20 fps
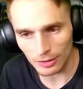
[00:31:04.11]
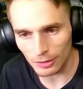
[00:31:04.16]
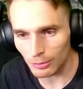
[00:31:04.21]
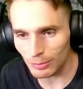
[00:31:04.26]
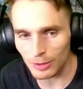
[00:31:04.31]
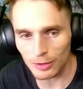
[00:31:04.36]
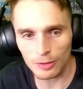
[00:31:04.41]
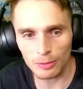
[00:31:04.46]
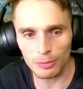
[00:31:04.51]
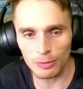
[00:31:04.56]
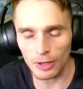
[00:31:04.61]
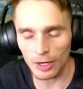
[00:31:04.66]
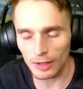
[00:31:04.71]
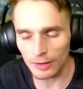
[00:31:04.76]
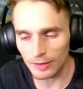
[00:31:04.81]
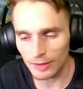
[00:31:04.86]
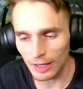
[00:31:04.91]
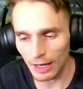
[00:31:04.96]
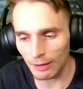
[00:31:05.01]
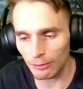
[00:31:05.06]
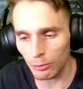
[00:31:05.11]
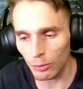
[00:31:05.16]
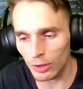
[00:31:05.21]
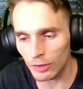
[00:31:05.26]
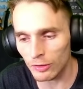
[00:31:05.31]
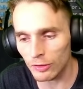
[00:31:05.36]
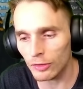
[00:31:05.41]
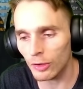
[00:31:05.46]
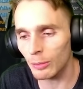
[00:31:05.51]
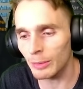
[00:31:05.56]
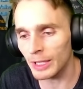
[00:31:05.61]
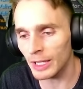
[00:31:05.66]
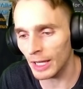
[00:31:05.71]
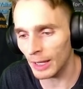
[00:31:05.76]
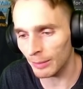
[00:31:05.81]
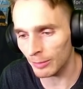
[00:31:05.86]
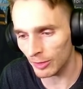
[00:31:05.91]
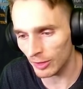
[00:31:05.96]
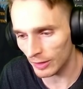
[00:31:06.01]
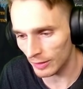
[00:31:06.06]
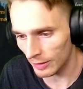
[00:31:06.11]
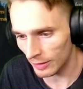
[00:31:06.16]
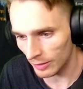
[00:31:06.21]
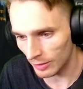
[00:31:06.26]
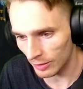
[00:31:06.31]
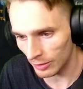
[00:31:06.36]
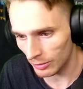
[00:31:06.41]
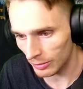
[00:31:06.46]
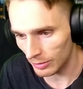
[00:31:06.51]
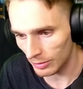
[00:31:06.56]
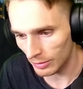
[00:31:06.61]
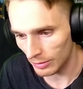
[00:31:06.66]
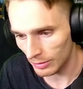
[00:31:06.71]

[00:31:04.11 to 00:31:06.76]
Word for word: You'd be surprised. I've won so many games like this, dude.